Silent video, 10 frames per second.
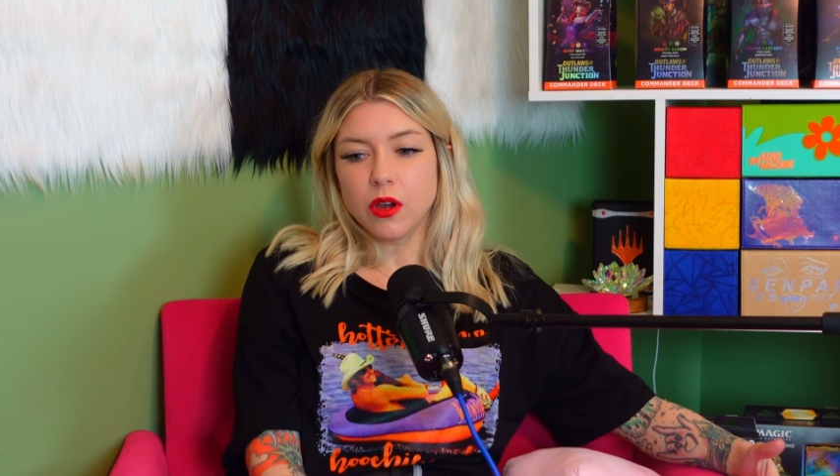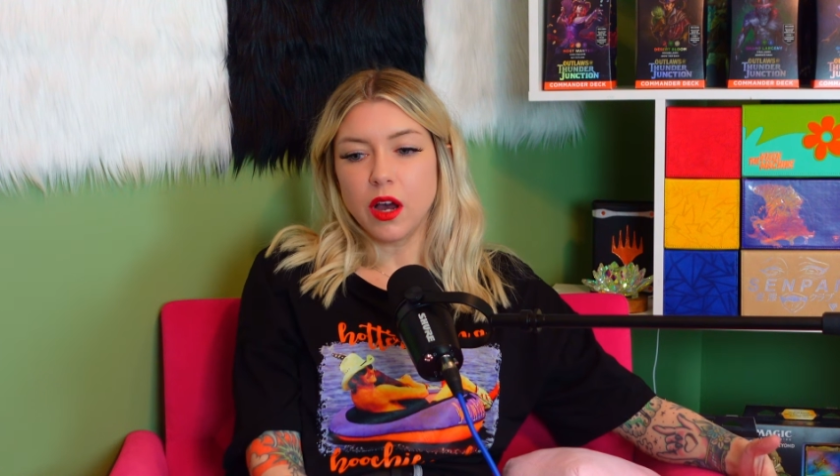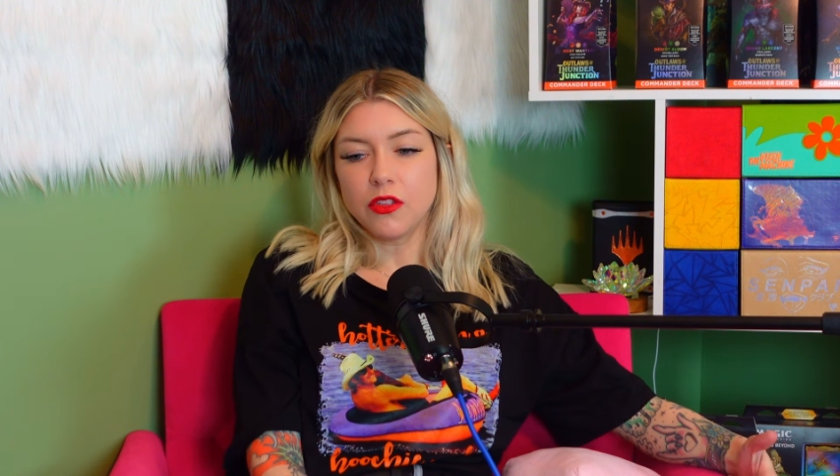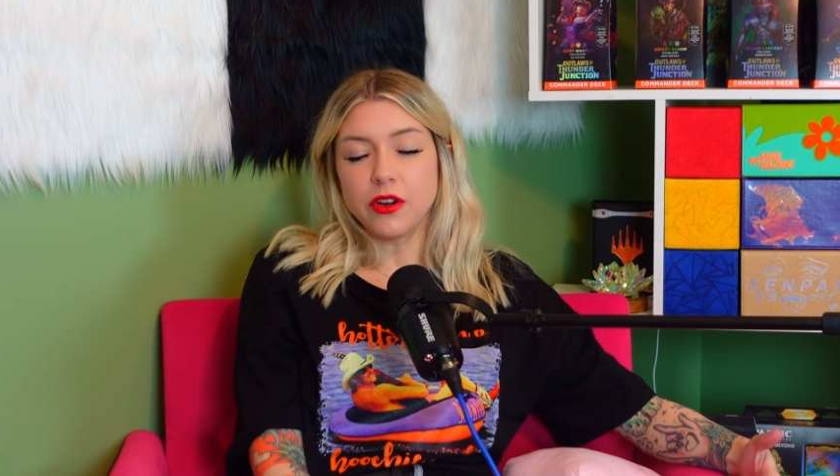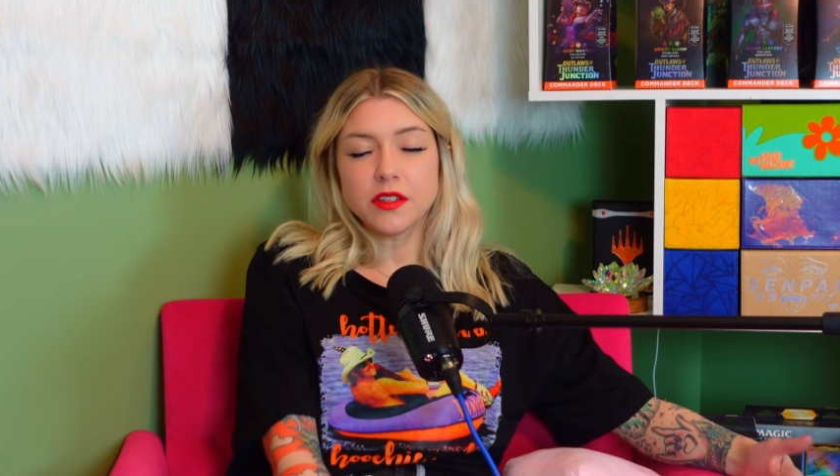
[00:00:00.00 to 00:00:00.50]

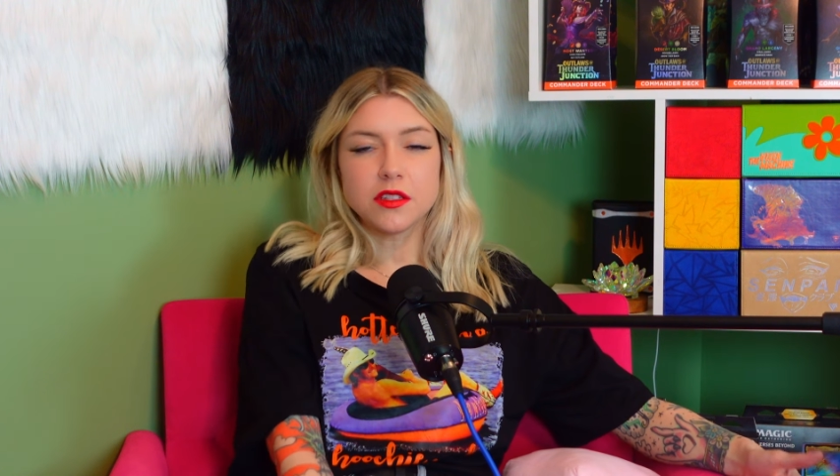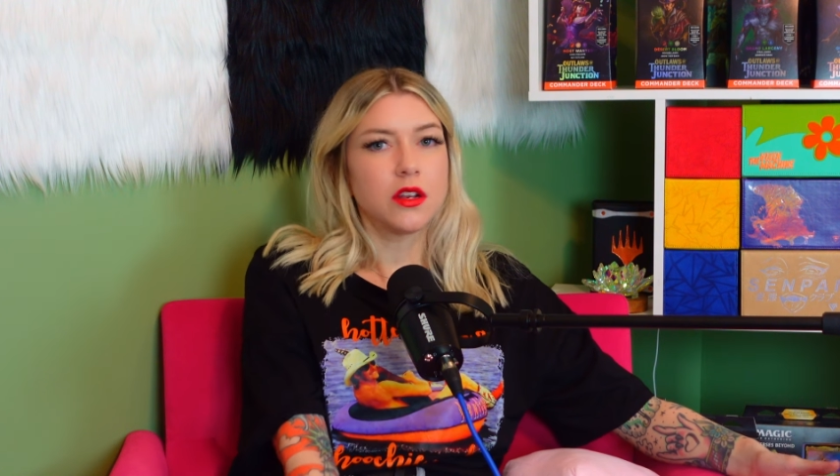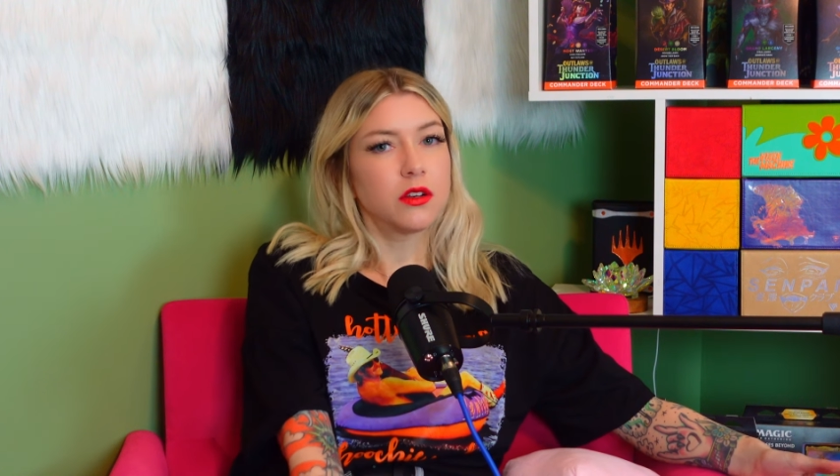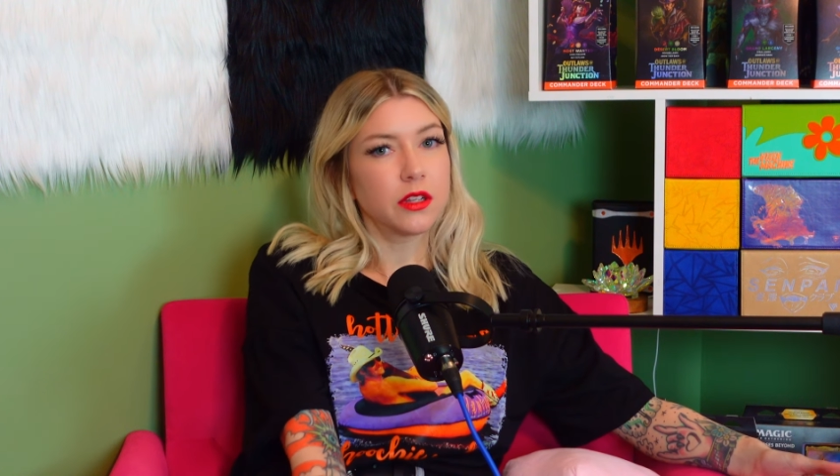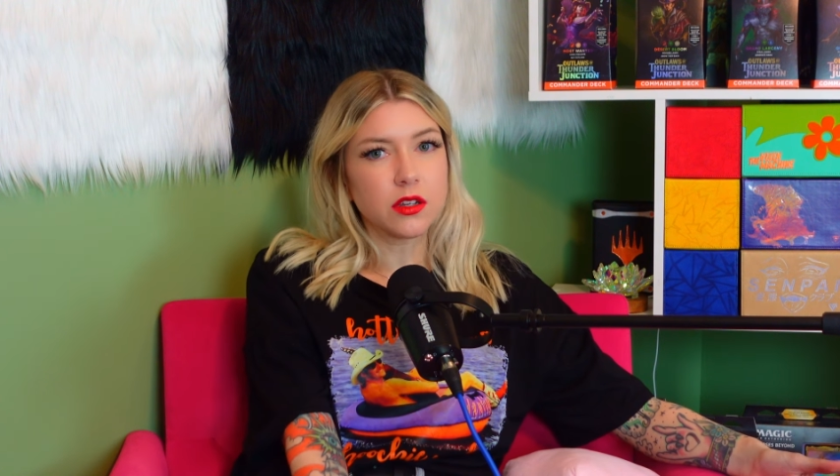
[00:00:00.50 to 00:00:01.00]
Uh, they're not
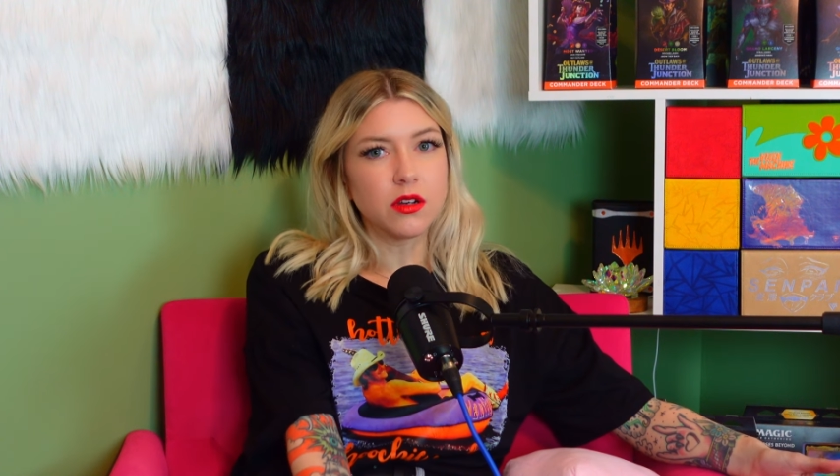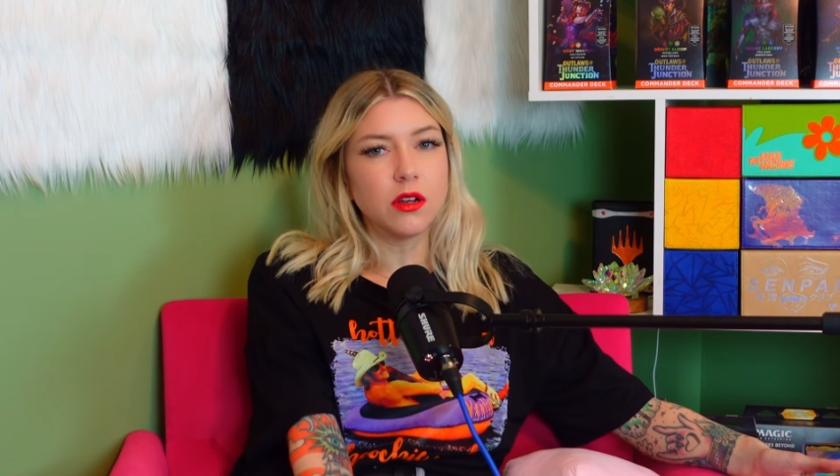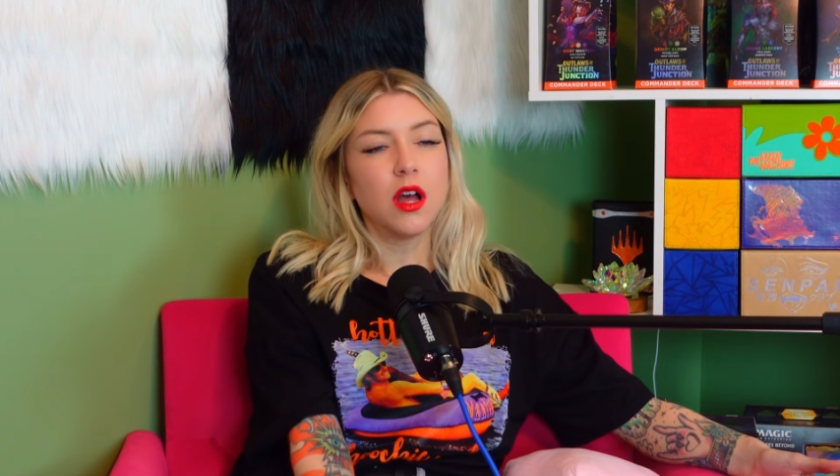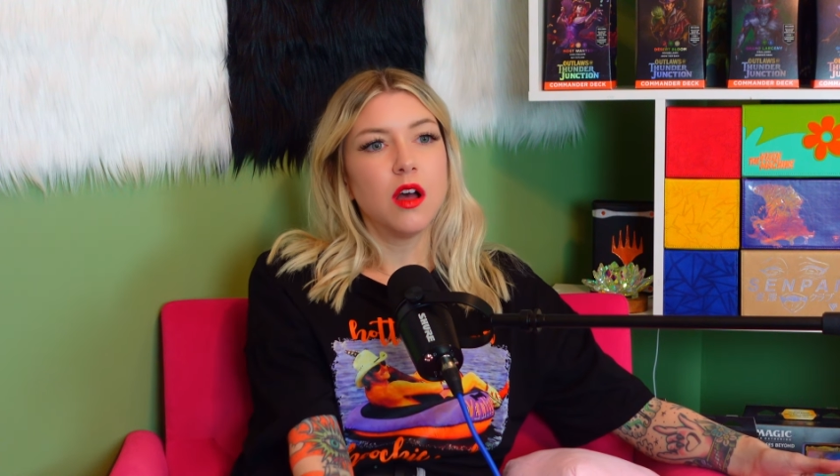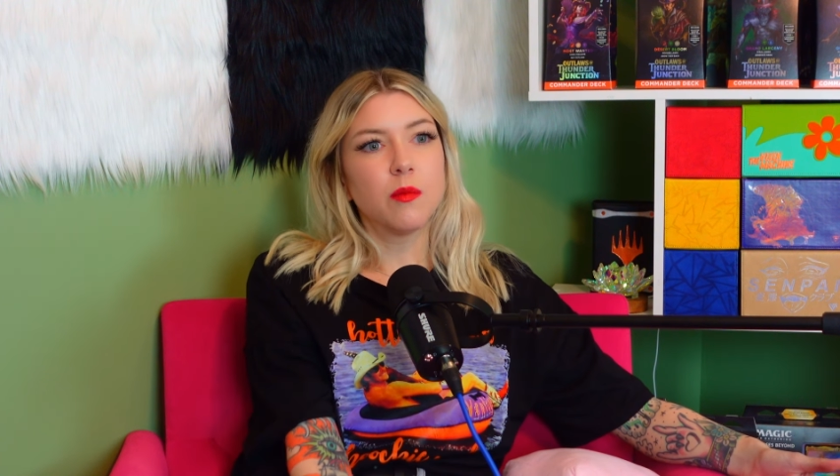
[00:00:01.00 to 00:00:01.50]
standard legal,
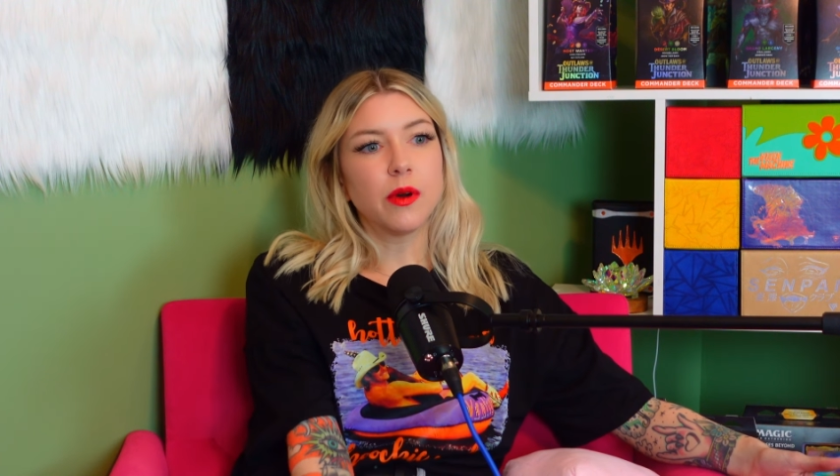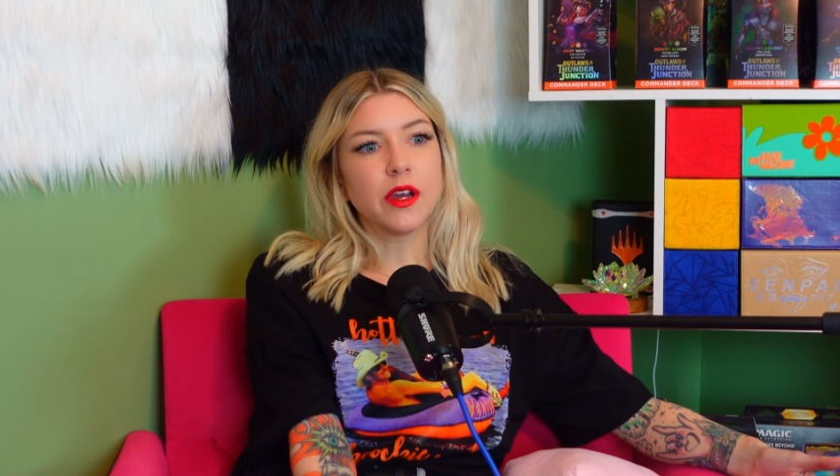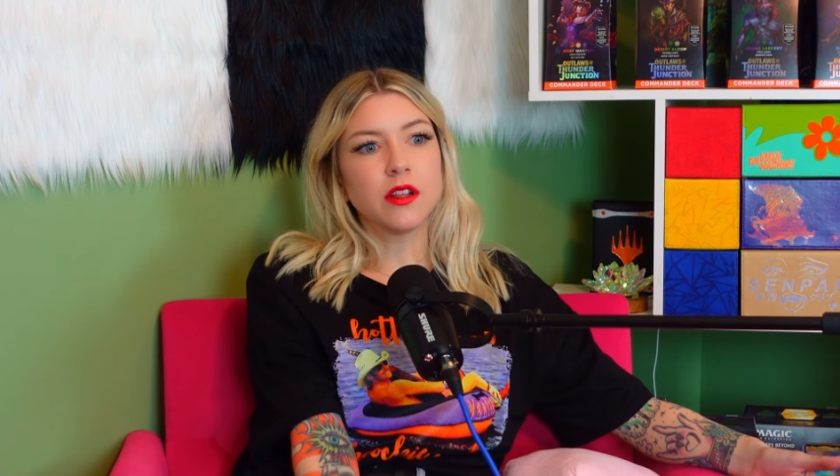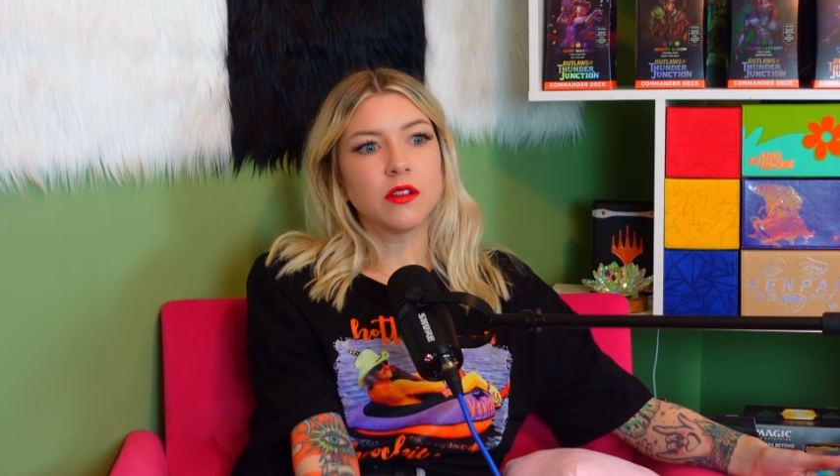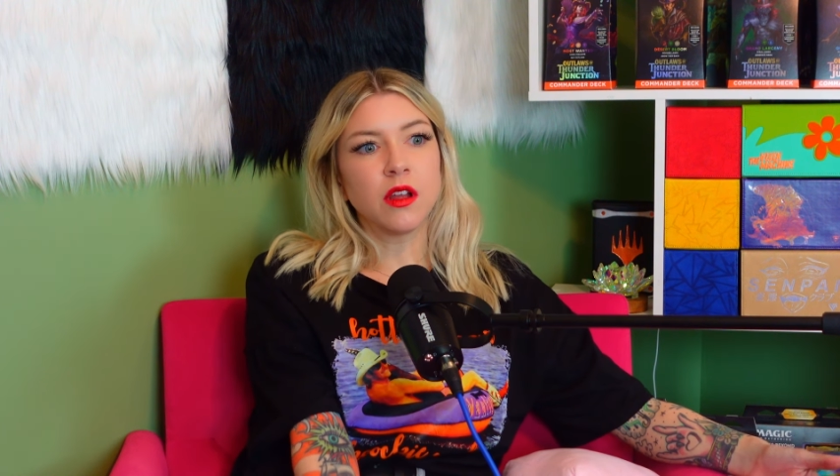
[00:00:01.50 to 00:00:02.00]

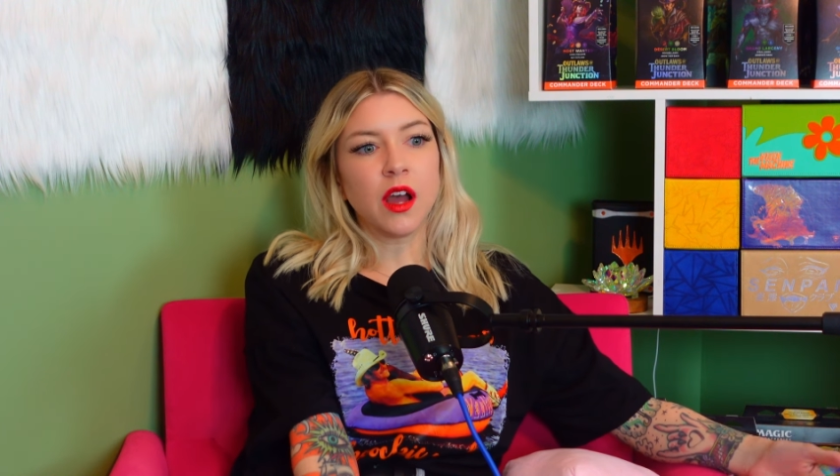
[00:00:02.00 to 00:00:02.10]
but